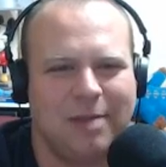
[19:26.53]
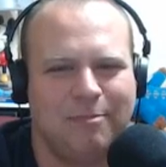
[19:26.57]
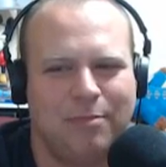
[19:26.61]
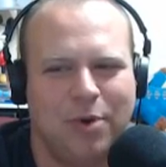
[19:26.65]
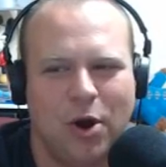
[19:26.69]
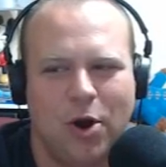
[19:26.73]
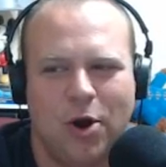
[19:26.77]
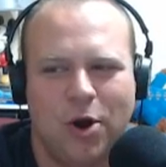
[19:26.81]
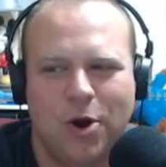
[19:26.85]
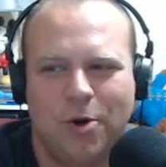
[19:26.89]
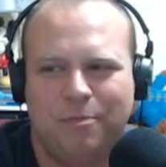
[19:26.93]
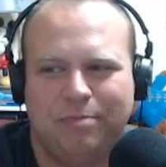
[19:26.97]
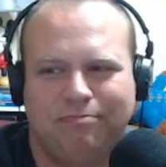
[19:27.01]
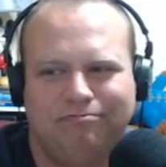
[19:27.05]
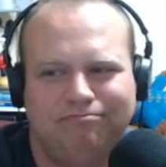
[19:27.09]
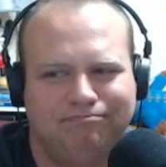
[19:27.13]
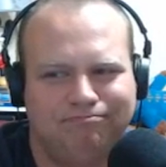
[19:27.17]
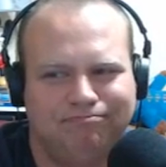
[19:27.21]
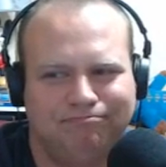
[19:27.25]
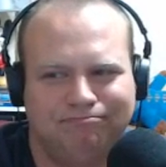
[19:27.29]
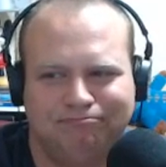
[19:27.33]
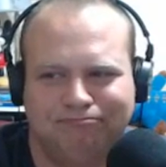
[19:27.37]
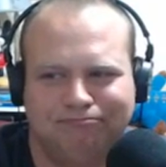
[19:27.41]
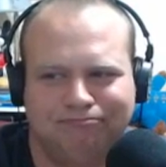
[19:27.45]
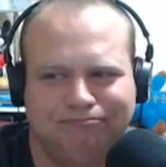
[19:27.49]
poop.
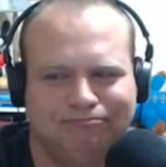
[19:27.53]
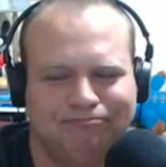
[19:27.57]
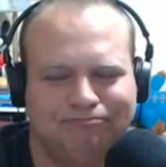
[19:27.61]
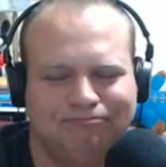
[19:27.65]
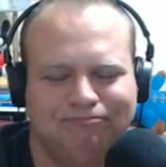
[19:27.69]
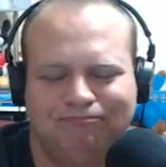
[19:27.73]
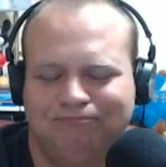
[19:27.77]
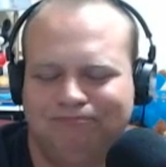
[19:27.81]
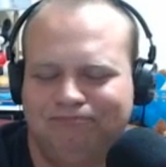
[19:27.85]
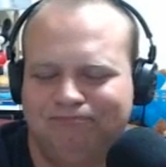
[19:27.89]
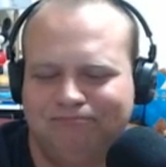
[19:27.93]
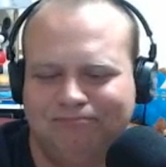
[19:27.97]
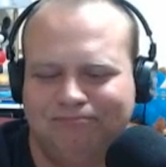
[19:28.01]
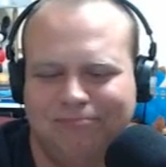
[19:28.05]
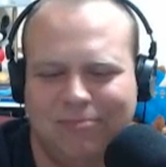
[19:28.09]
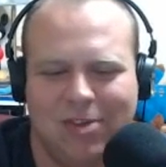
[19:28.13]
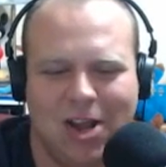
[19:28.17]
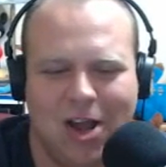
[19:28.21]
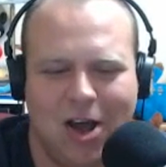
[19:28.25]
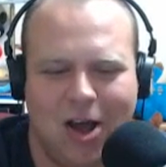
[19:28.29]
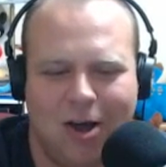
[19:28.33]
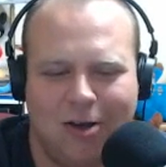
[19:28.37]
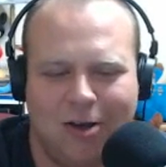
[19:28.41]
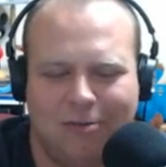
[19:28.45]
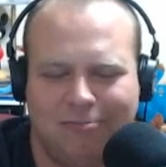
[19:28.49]

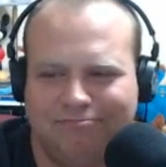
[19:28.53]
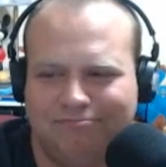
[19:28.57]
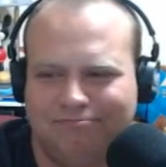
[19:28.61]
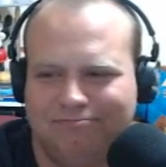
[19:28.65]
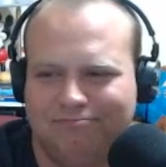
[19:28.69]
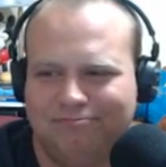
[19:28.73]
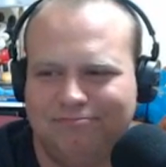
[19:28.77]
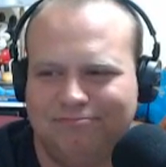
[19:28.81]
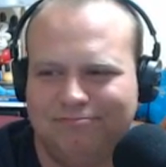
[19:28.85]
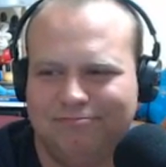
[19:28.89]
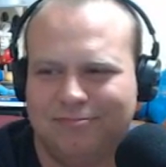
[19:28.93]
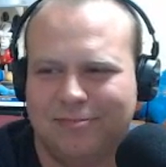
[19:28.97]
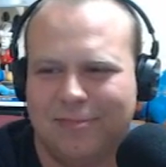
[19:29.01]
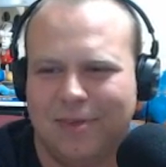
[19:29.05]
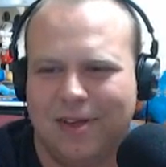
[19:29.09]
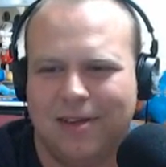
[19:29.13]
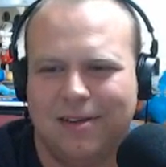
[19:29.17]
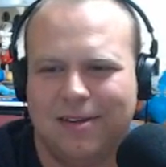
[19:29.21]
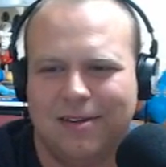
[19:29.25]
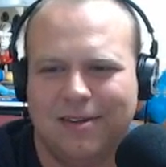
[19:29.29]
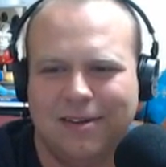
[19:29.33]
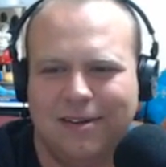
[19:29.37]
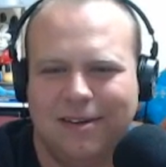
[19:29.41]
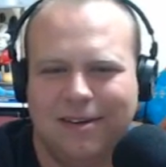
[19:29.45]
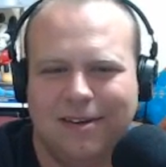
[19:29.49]
No.
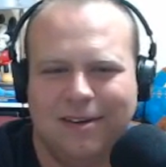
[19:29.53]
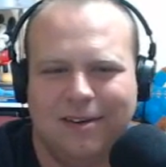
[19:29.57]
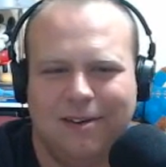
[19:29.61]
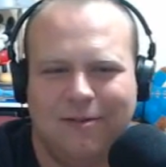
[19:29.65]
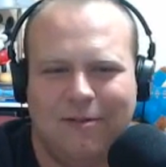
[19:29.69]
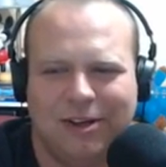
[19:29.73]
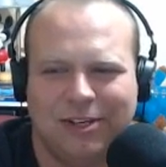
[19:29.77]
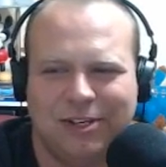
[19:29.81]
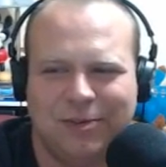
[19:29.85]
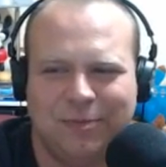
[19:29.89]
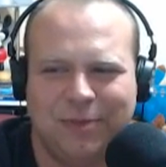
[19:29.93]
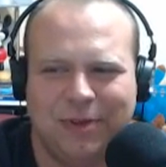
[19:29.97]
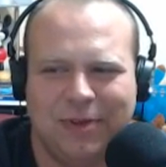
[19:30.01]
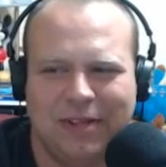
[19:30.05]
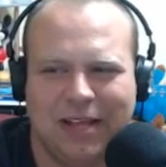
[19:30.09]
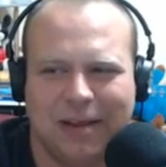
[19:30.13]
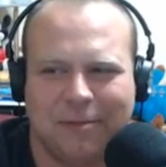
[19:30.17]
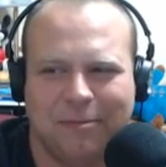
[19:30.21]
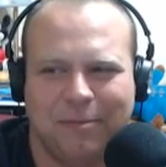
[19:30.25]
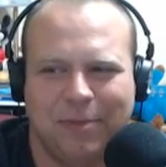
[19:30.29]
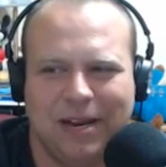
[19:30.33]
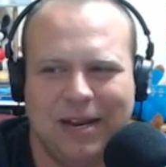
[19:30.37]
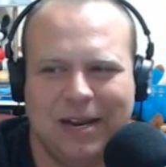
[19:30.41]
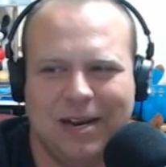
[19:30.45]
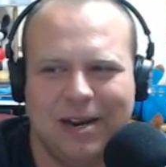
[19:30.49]
Watch it be
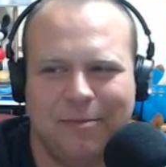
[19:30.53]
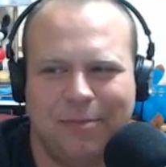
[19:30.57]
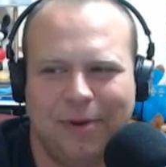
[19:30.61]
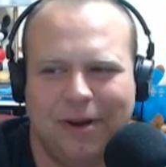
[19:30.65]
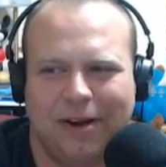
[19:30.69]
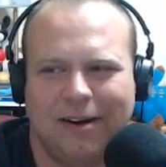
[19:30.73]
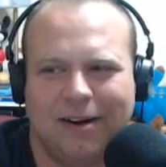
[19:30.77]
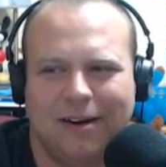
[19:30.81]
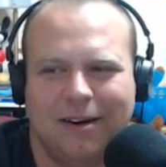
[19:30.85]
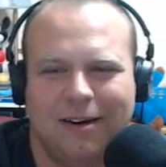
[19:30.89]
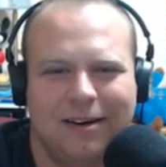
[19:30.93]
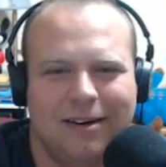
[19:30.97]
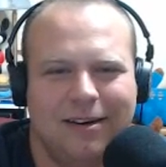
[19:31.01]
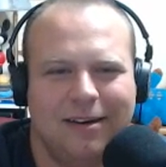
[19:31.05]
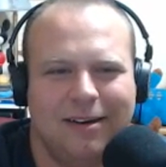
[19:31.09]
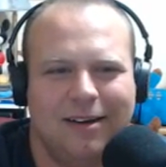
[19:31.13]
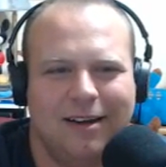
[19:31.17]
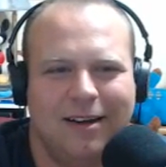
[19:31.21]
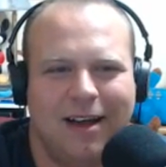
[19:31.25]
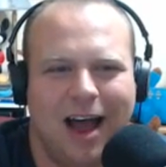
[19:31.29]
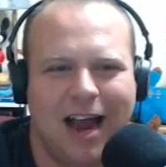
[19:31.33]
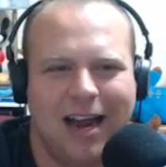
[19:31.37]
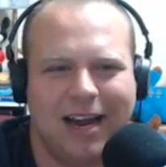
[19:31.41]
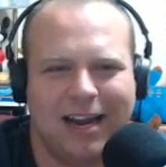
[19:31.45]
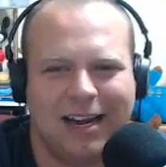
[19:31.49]
like peanut butter.
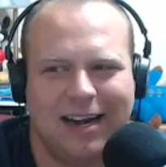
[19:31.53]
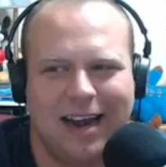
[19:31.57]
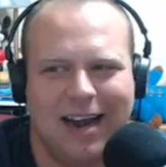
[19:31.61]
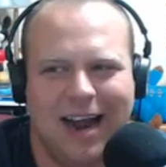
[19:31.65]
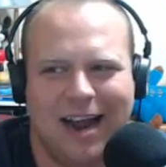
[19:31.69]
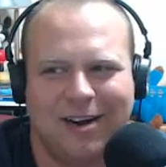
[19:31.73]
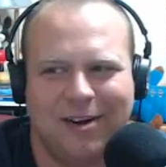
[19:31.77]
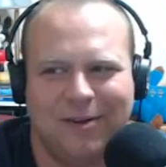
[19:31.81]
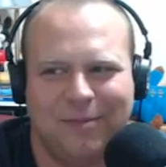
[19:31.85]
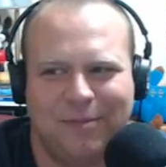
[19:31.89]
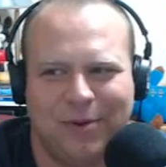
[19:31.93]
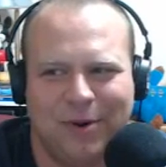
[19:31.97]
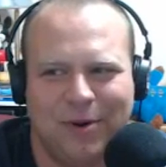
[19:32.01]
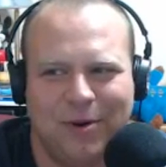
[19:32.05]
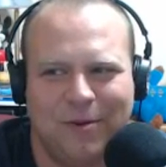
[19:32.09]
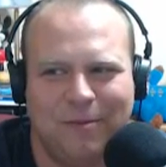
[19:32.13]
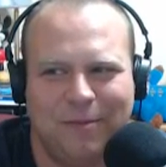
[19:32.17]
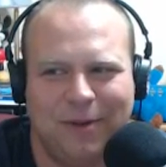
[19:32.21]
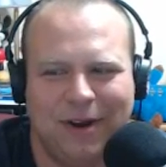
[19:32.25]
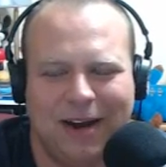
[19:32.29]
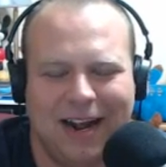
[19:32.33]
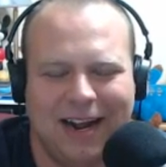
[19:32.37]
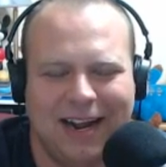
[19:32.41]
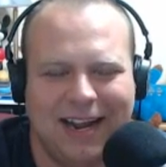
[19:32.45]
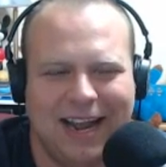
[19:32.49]
I can handle poop,
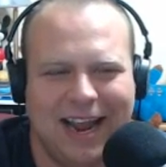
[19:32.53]
but I